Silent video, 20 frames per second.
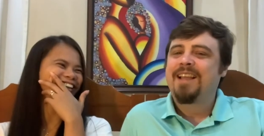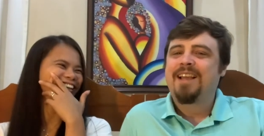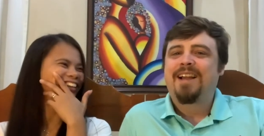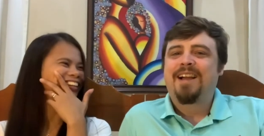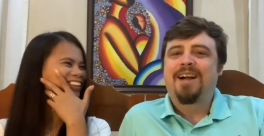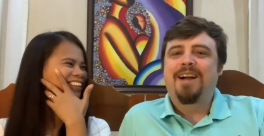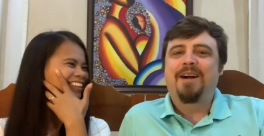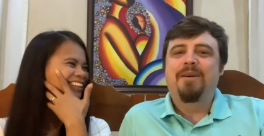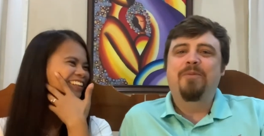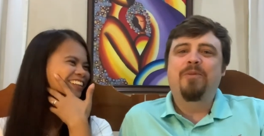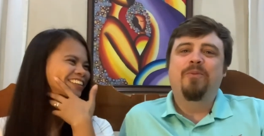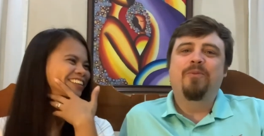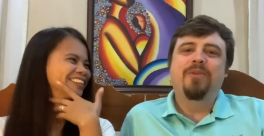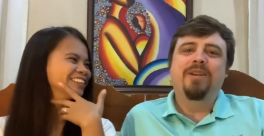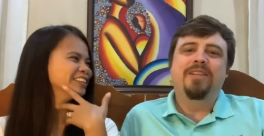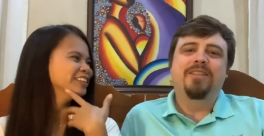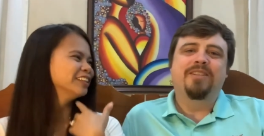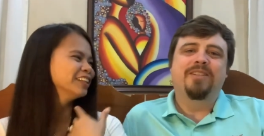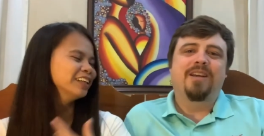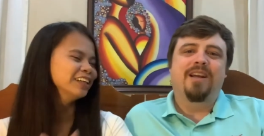Speaker 1: Uh, we
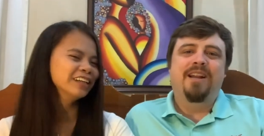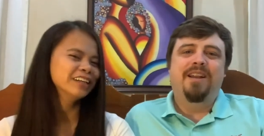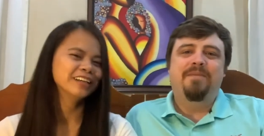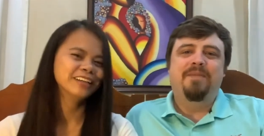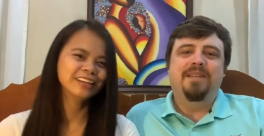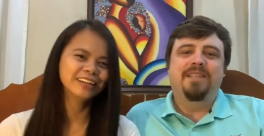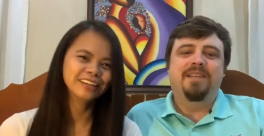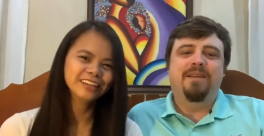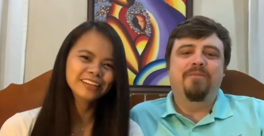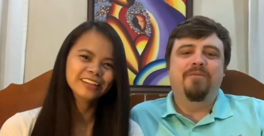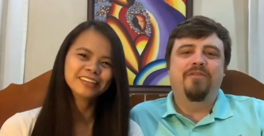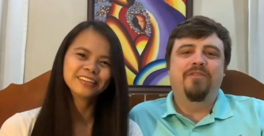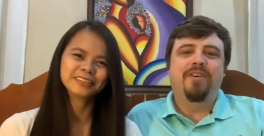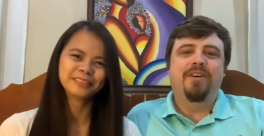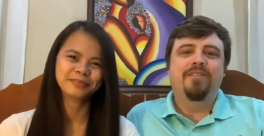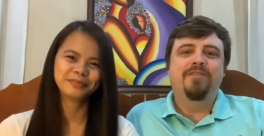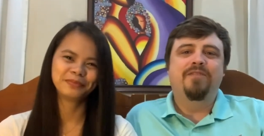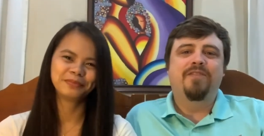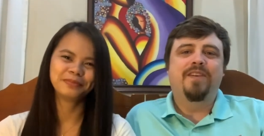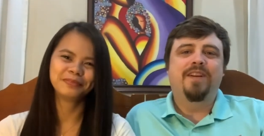just thought it'd be something fun
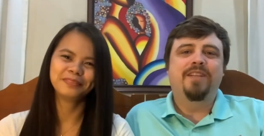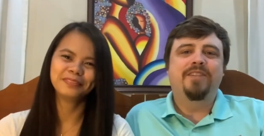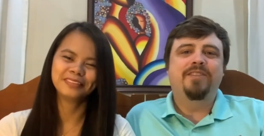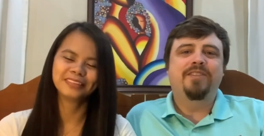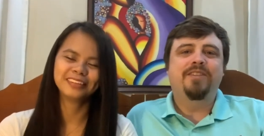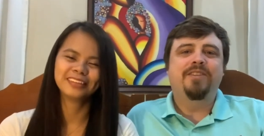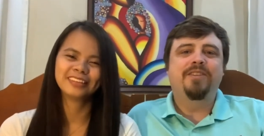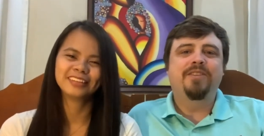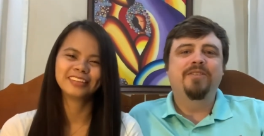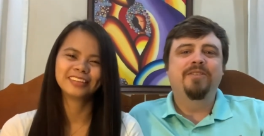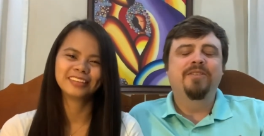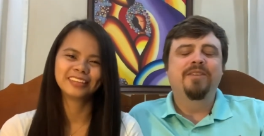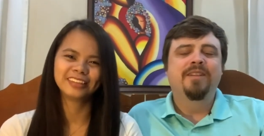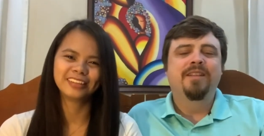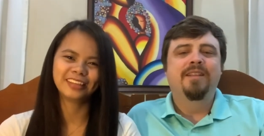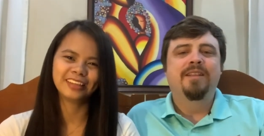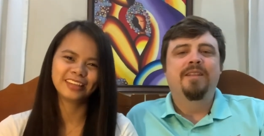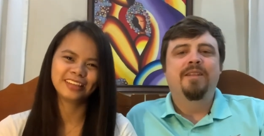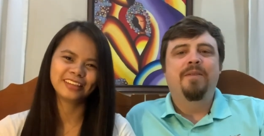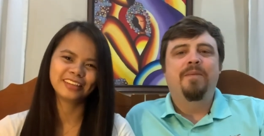for us to do
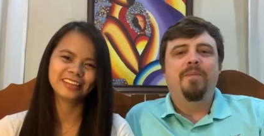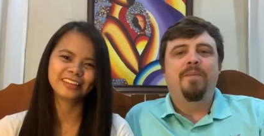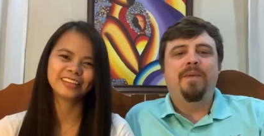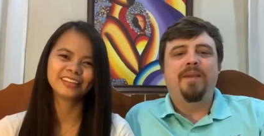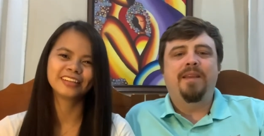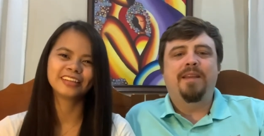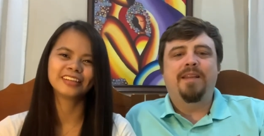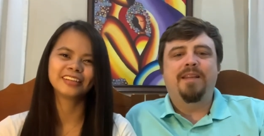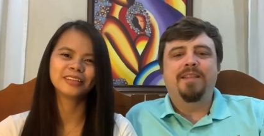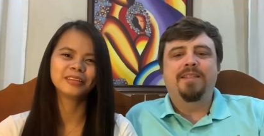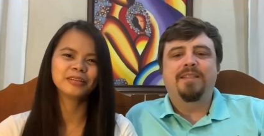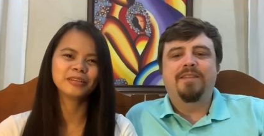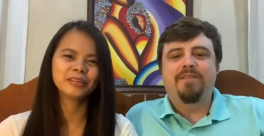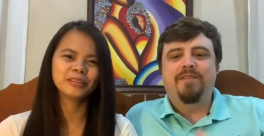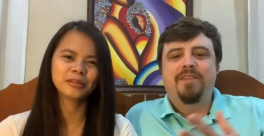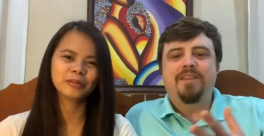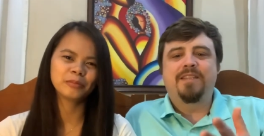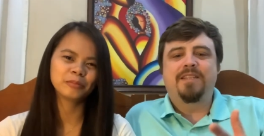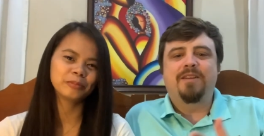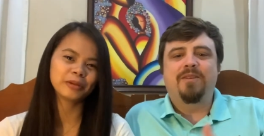yeah. because of
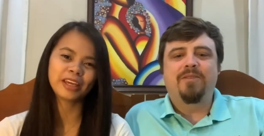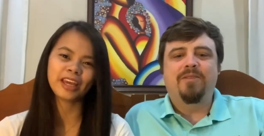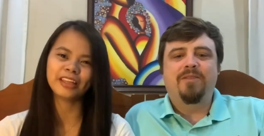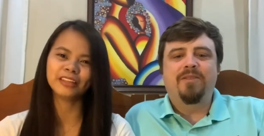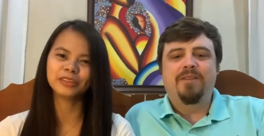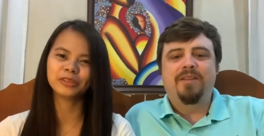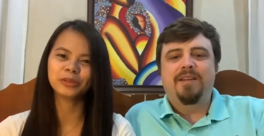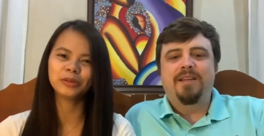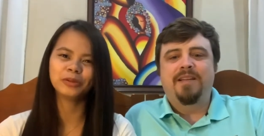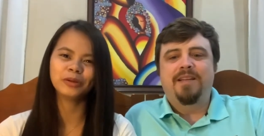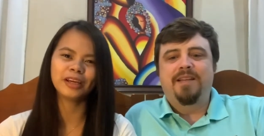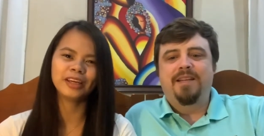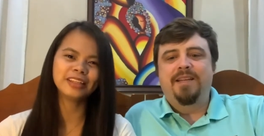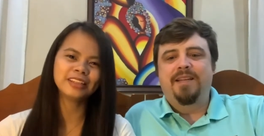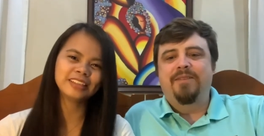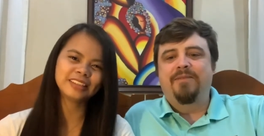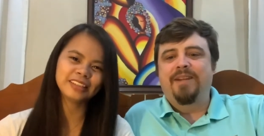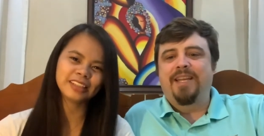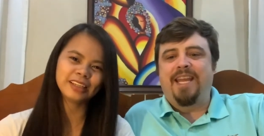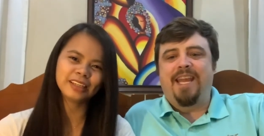this we whole. Can't do uh, anything.
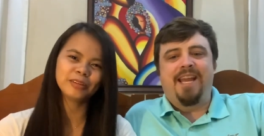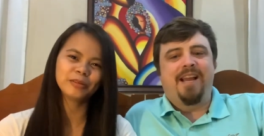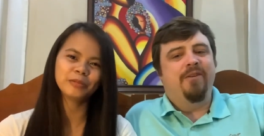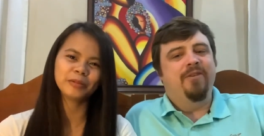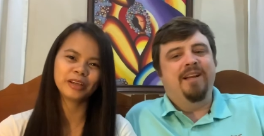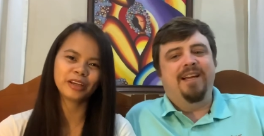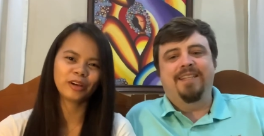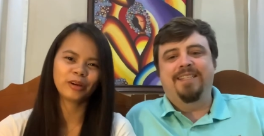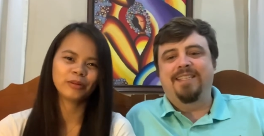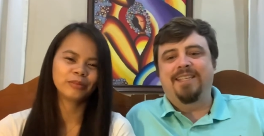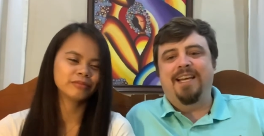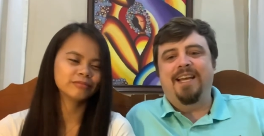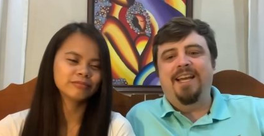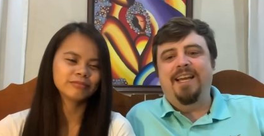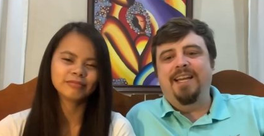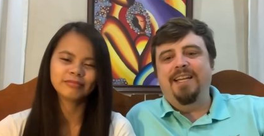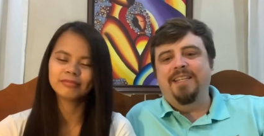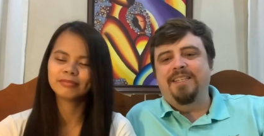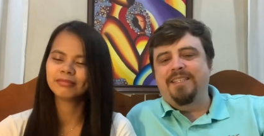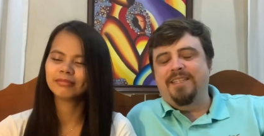We can't go
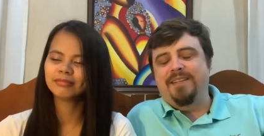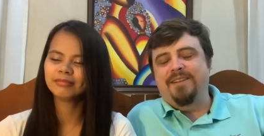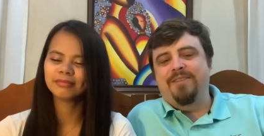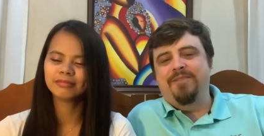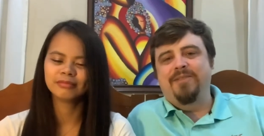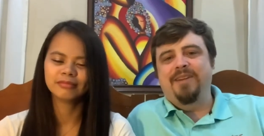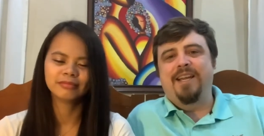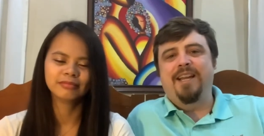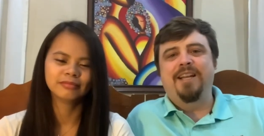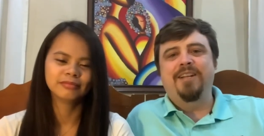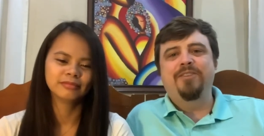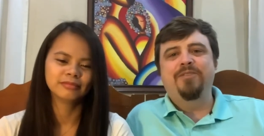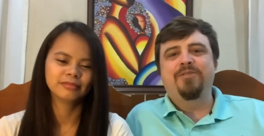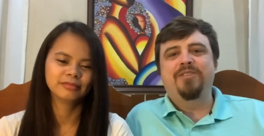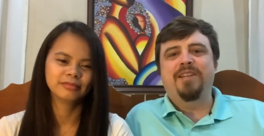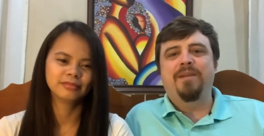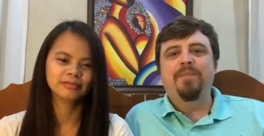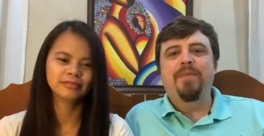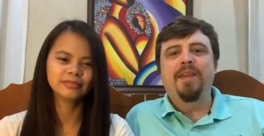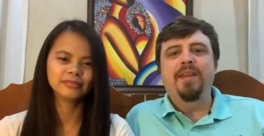outside, so we got to do
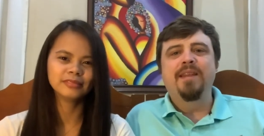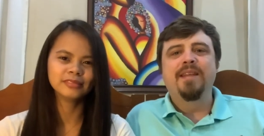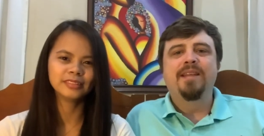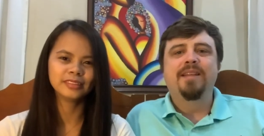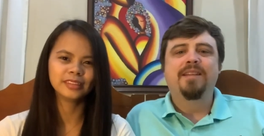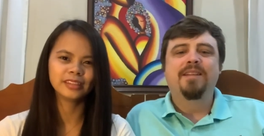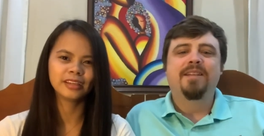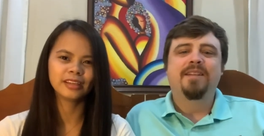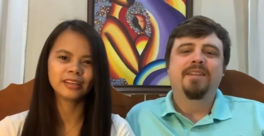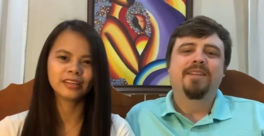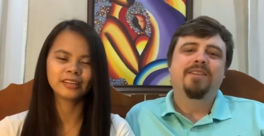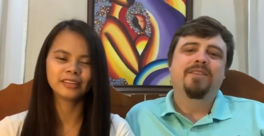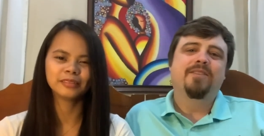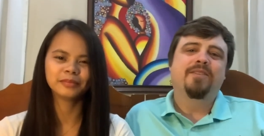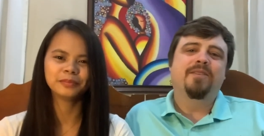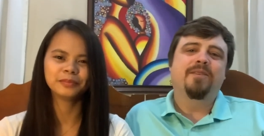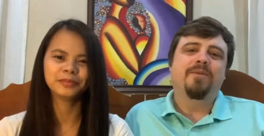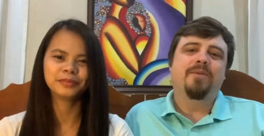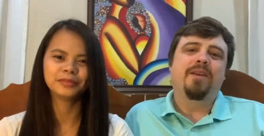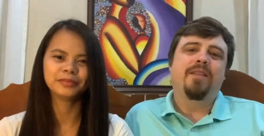something. Yeah. So
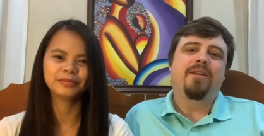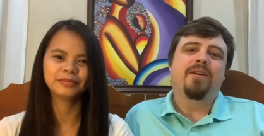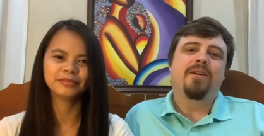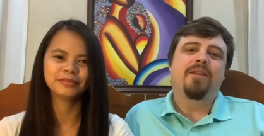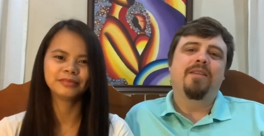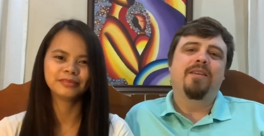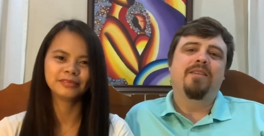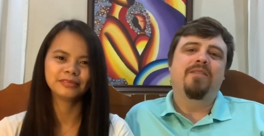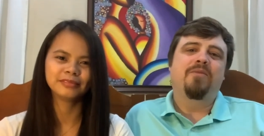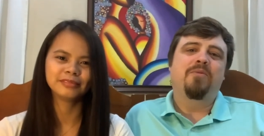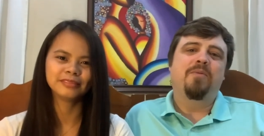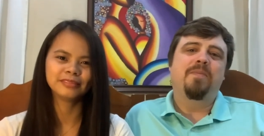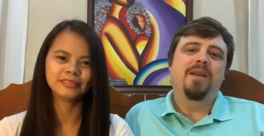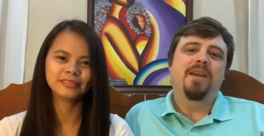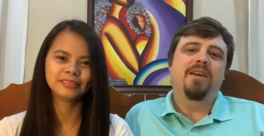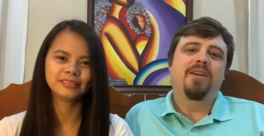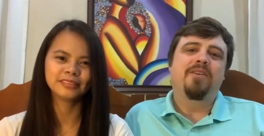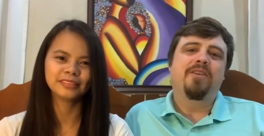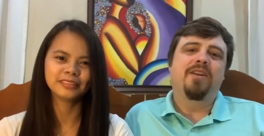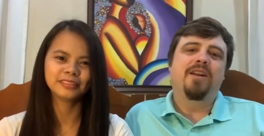we thought this would be a
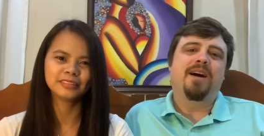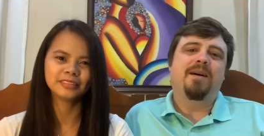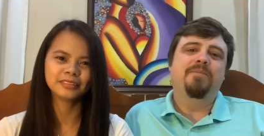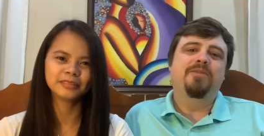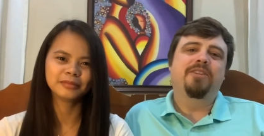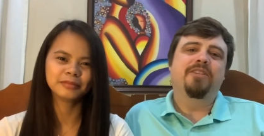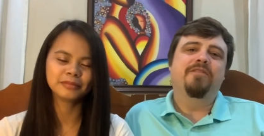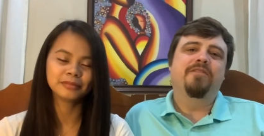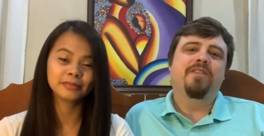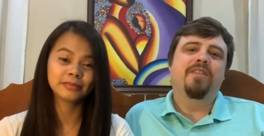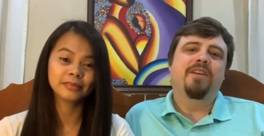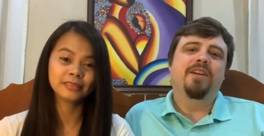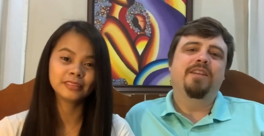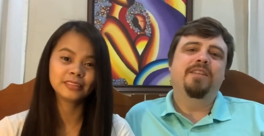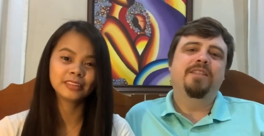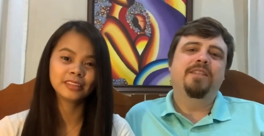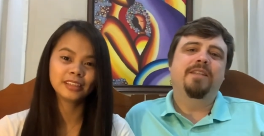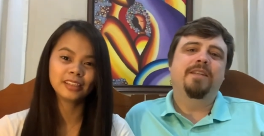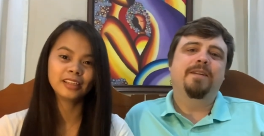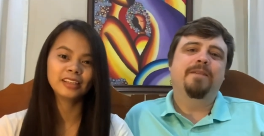good option for
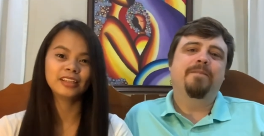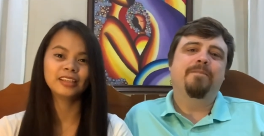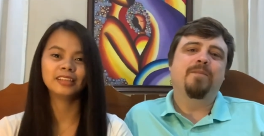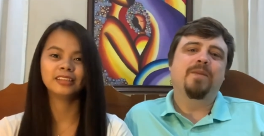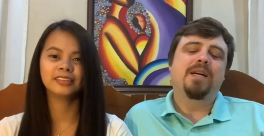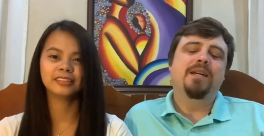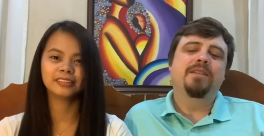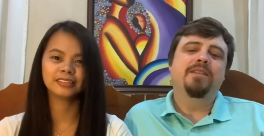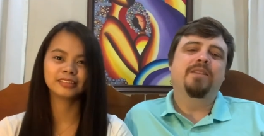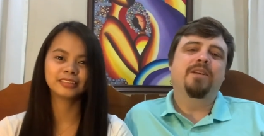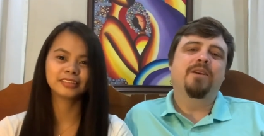us. So